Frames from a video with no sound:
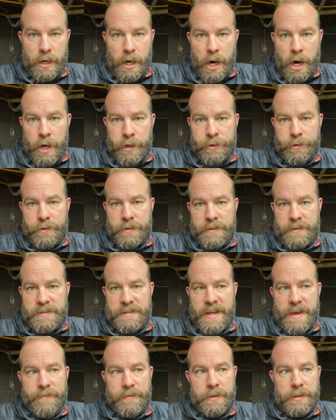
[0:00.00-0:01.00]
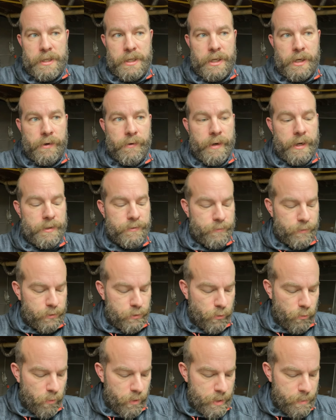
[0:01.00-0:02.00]
170 degrees for
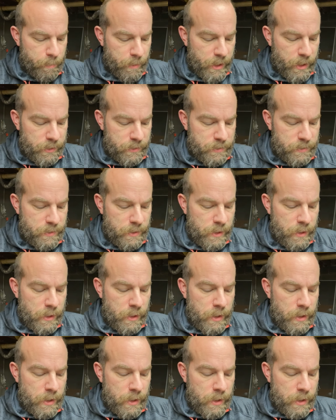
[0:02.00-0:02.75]
20 minutes,